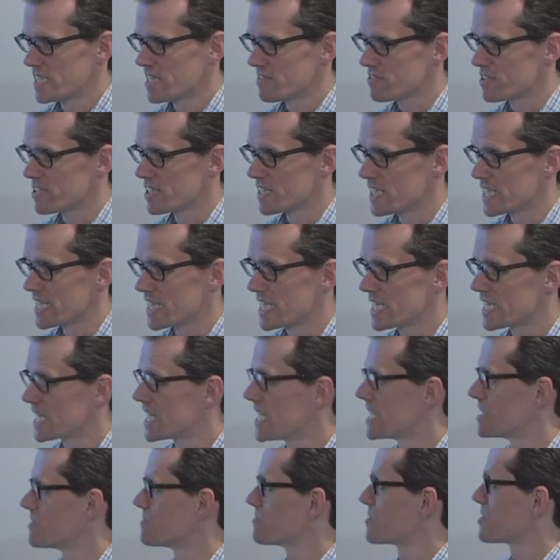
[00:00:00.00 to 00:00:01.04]
Definitely.
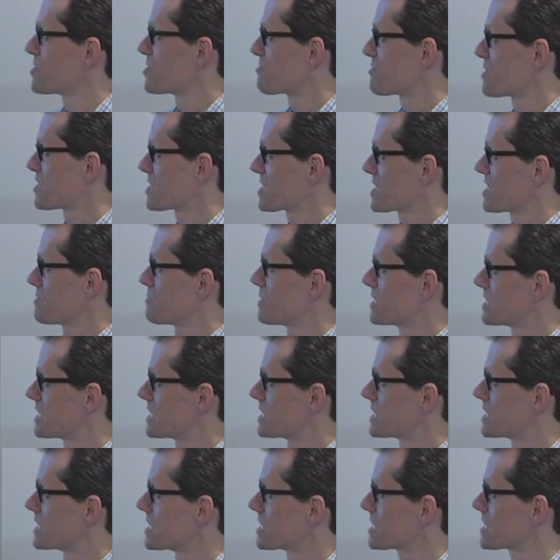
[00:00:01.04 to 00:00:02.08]
And the first time I
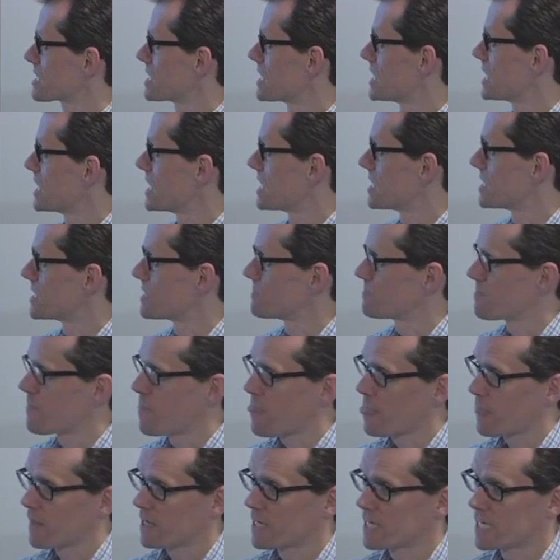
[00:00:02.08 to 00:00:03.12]
did this,
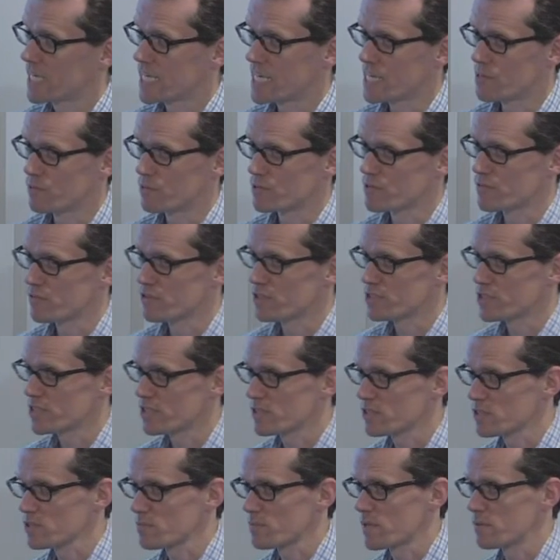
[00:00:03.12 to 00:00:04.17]
it was for a journals